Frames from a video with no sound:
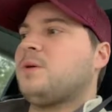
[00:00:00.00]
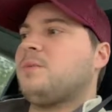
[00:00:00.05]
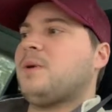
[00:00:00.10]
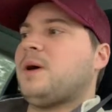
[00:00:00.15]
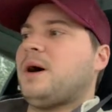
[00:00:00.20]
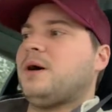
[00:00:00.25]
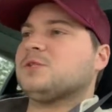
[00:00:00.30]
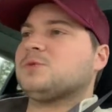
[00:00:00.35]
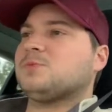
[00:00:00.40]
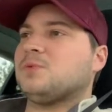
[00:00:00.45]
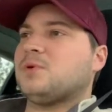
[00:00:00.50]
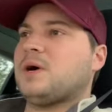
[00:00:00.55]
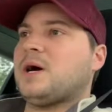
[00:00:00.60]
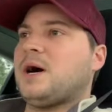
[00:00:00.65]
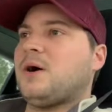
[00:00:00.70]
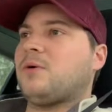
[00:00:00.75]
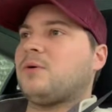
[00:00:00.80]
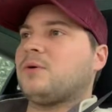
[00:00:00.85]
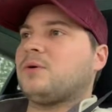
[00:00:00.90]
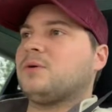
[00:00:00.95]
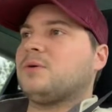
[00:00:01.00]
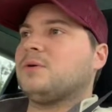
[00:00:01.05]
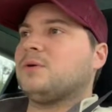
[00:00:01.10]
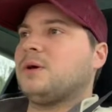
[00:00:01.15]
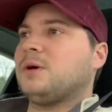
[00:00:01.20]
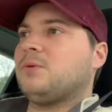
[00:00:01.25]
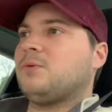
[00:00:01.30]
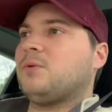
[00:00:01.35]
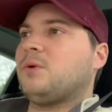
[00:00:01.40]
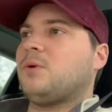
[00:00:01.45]
miles per hour.
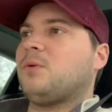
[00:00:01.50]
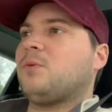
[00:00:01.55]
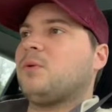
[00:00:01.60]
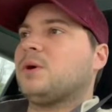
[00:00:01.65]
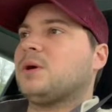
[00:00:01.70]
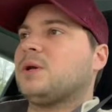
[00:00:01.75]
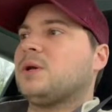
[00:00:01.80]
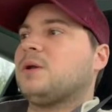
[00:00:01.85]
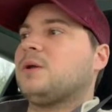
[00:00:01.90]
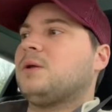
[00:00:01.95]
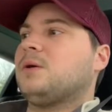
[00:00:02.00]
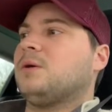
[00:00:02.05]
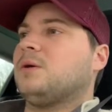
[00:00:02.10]
Like, well, we'll get it.